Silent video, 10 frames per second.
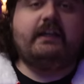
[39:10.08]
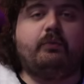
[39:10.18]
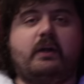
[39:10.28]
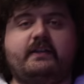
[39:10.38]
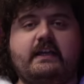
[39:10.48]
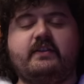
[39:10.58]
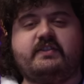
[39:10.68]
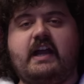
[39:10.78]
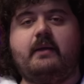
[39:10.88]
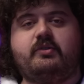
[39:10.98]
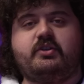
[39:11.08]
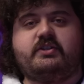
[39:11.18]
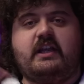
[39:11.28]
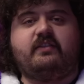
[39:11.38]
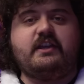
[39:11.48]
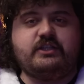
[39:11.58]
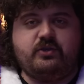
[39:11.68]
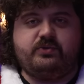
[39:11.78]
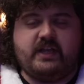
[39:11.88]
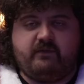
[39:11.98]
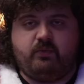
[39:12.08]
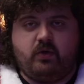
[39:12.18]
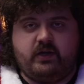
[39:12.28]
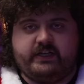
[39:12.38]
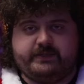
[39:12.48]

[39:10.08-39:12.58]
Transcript: I did want to take this time to just say thank you to everyone,